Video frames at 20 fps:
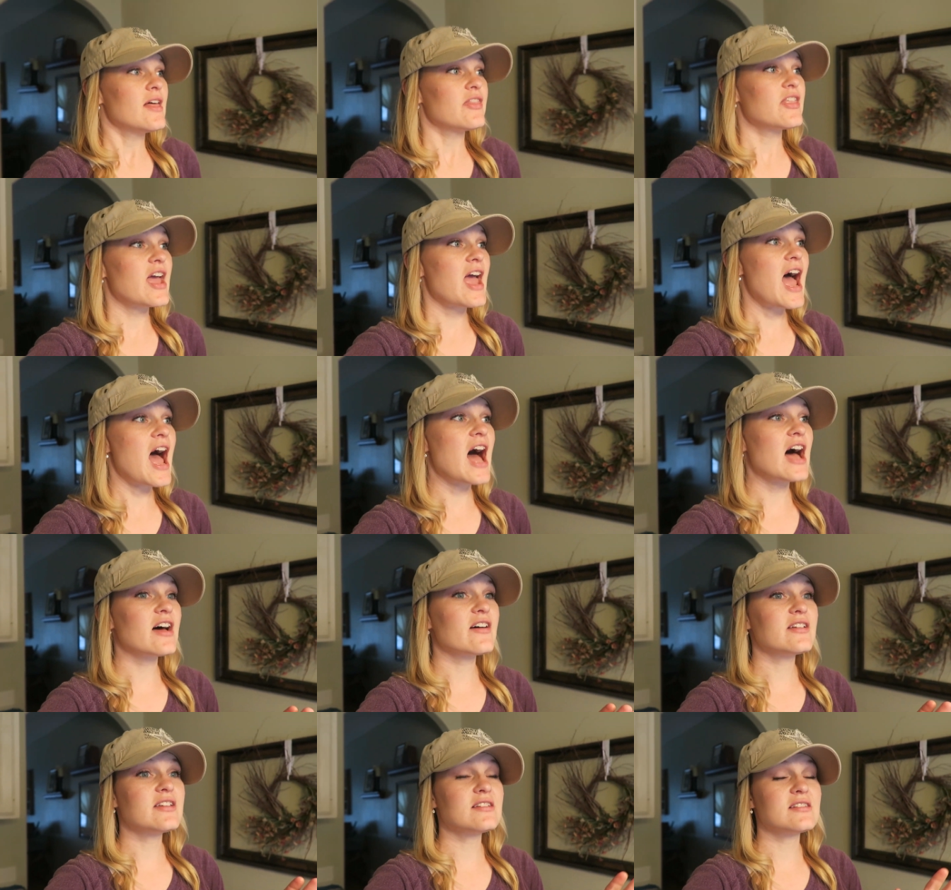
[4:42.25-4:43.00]
they
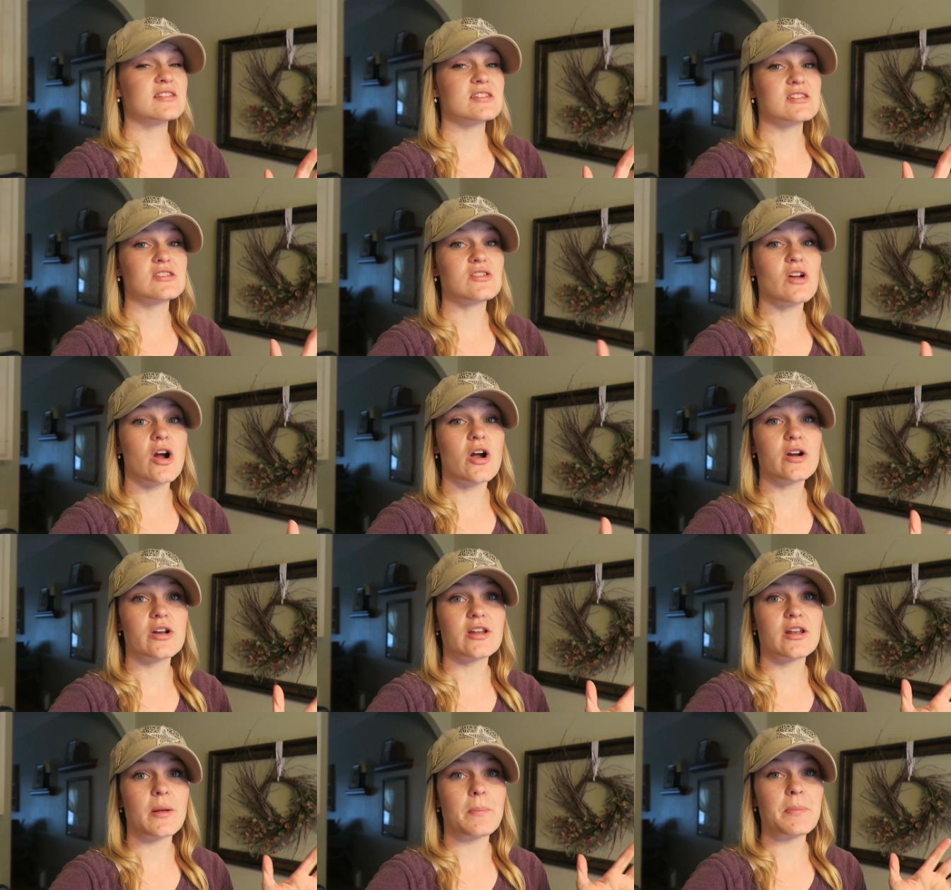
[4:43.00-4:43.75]
hadn't
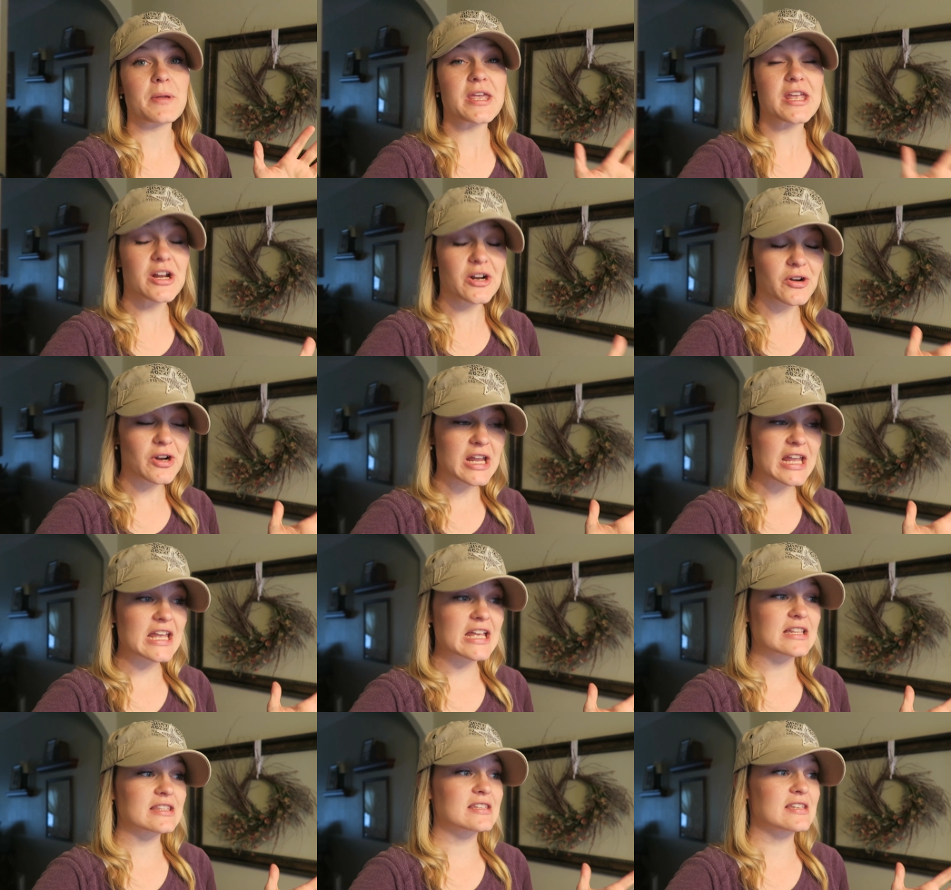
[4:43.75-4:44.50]
started
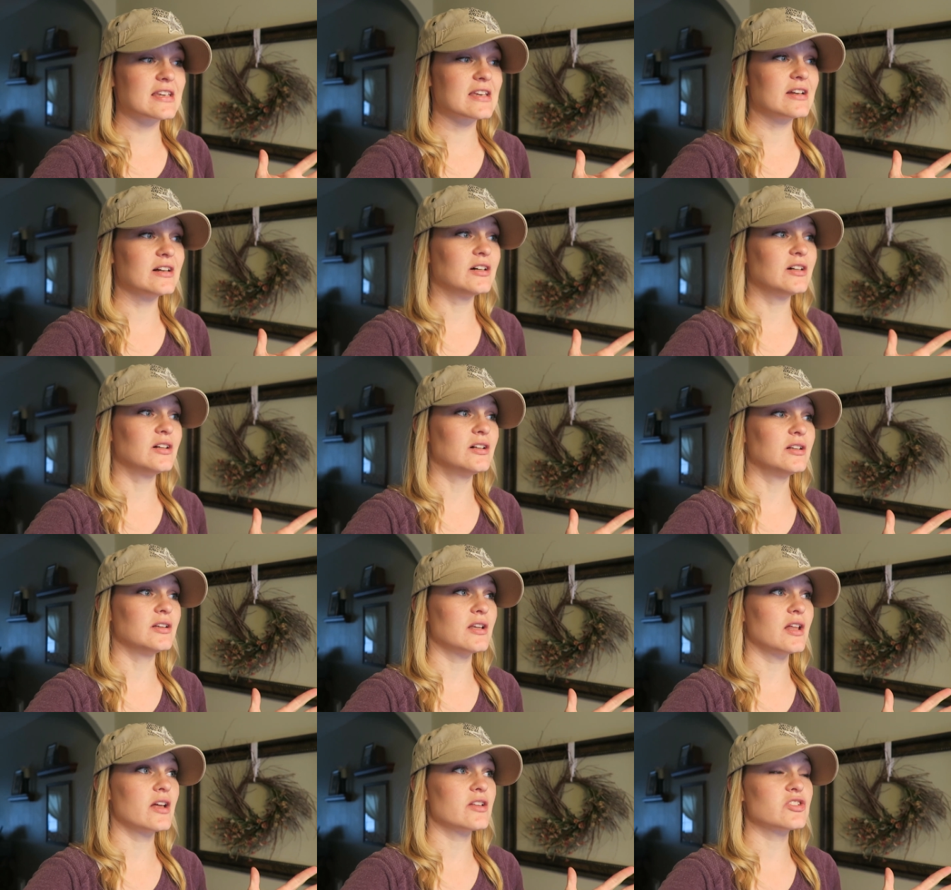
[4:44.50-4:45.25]
appearing
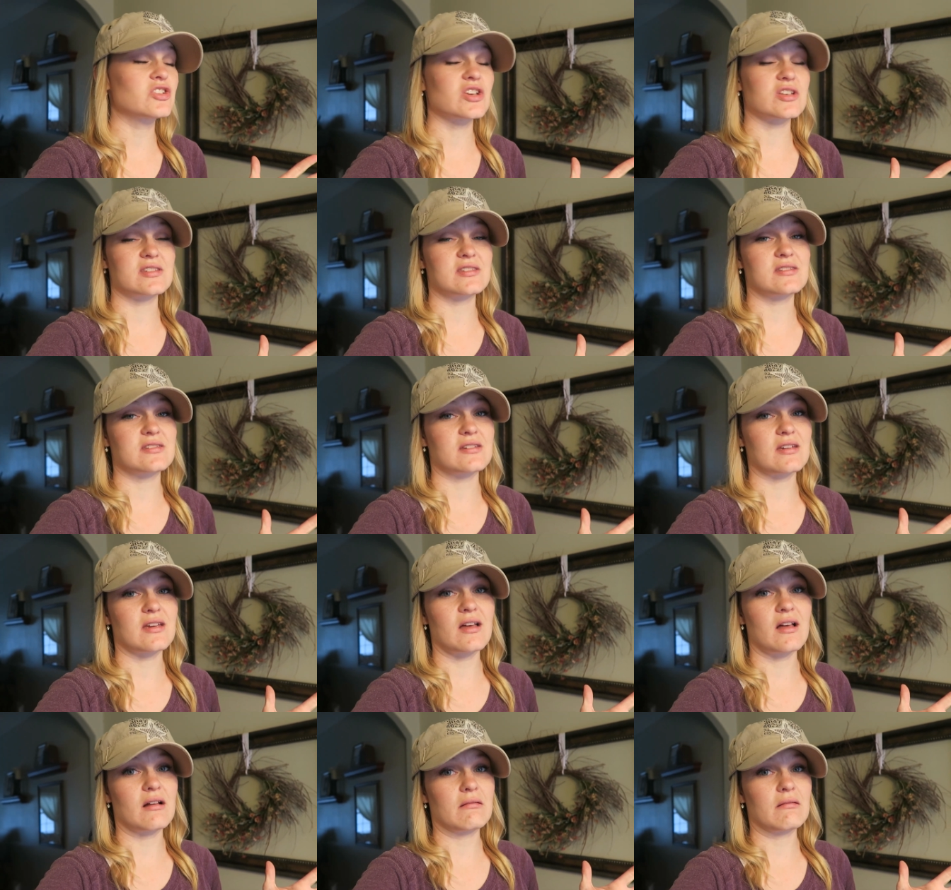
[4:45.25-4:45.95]
until just